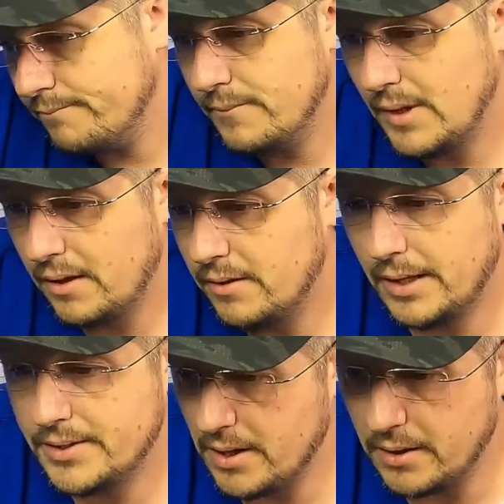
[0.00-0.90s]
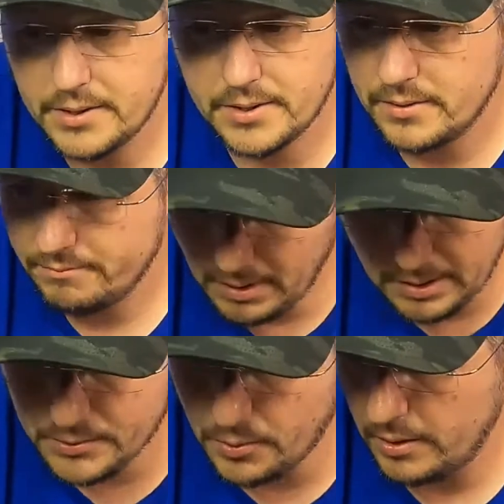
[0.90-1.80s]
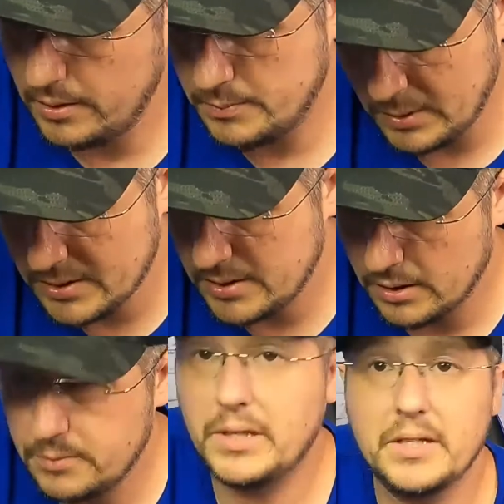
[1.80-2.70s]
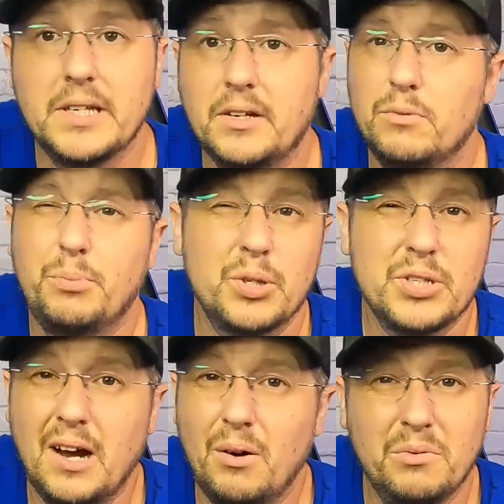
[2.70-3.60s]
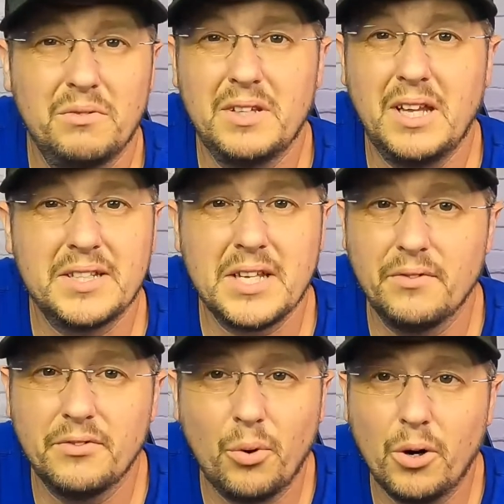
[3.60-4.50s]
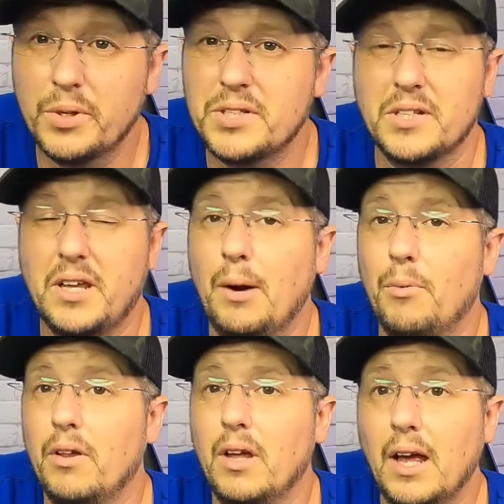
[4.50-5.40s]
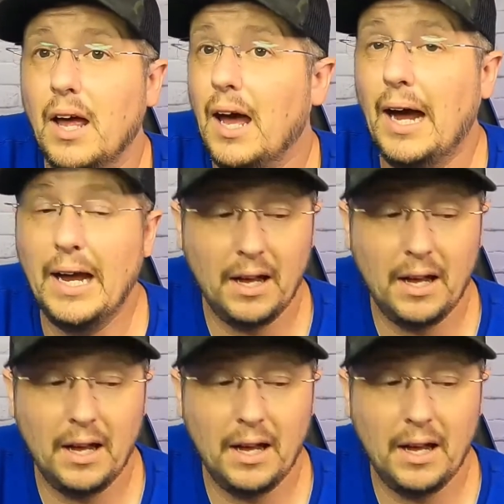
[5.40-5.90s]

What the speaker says: And that sucks. It is what it is, but it sucks because that could push out the A7 IV, which is a camera I have